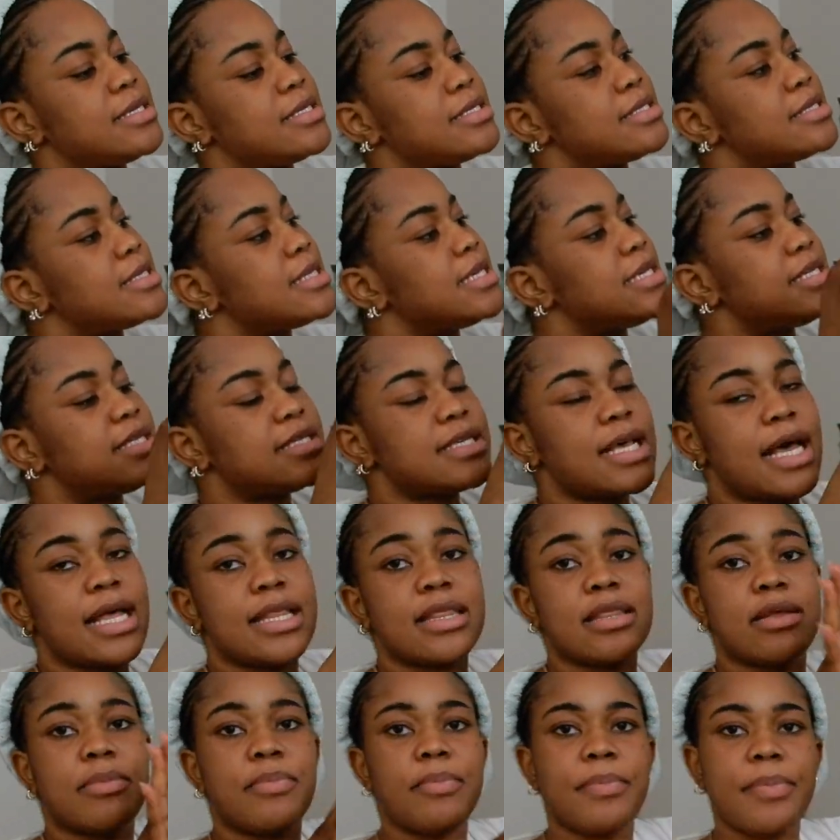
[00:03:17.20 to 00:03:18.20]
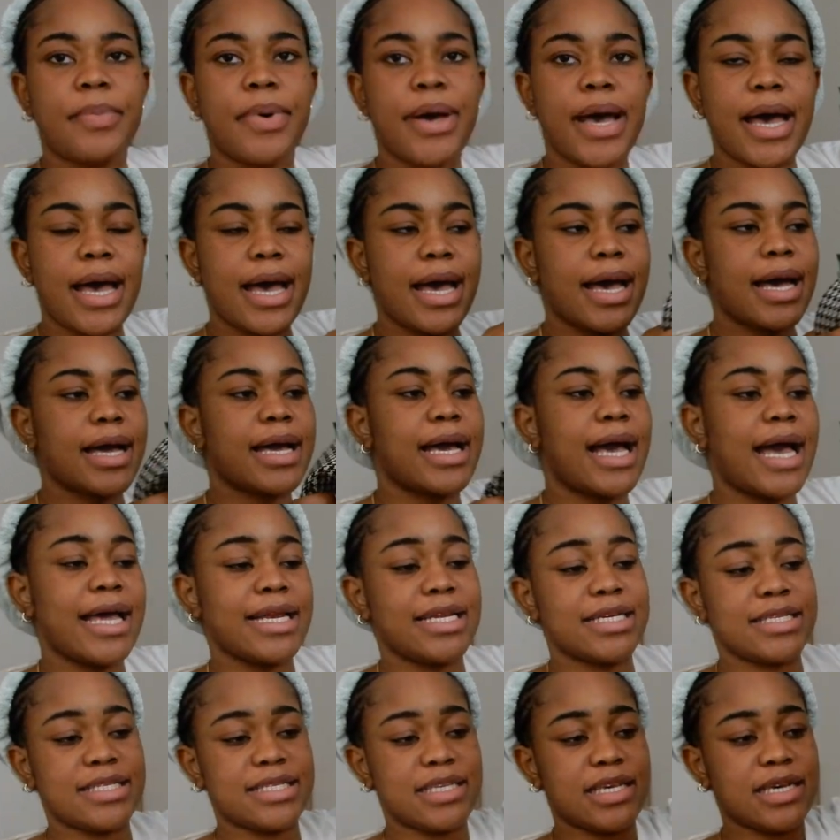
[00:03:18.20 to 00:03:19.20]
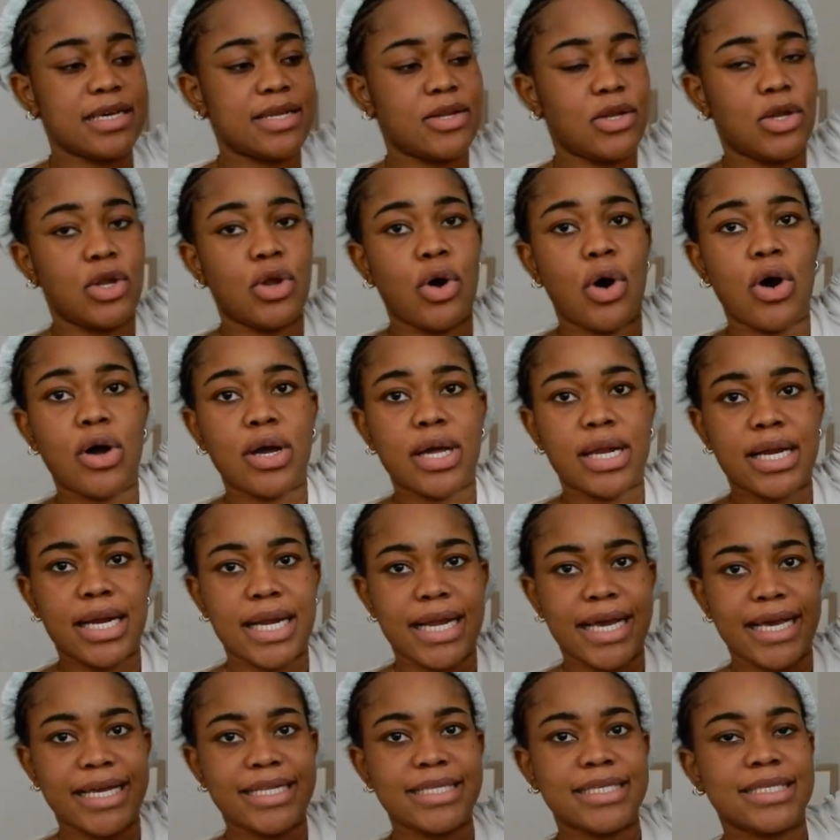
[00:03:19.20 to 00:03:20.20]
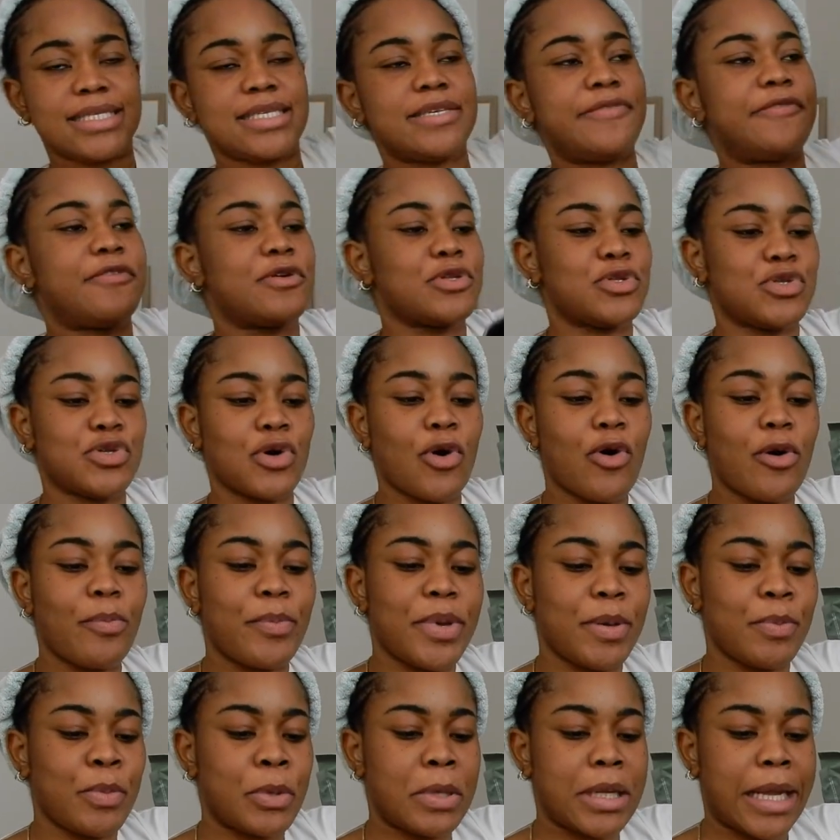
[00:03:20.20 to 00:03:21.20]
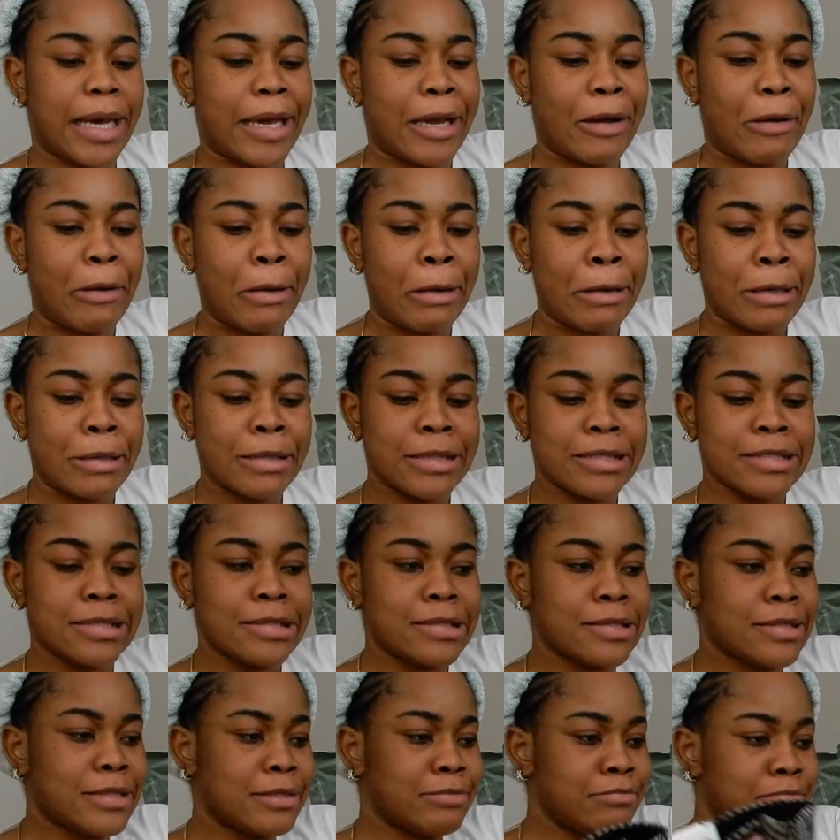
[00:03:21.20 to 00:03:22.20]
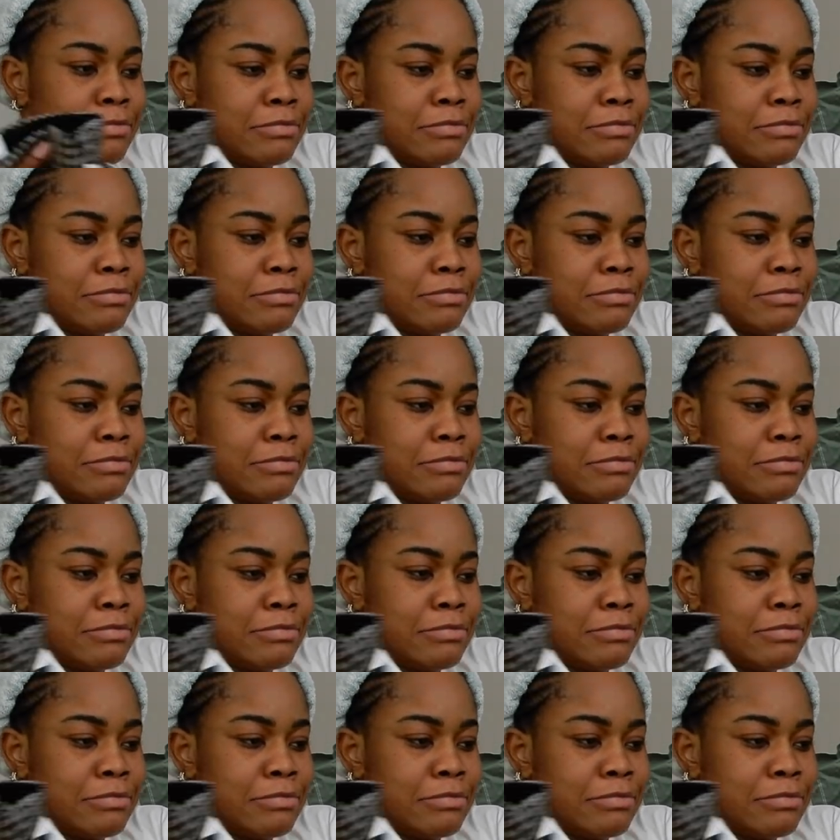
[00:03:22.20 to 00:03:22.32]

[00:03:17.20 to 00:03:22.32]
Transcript: slits at the back, and it's a long length for tall people like us.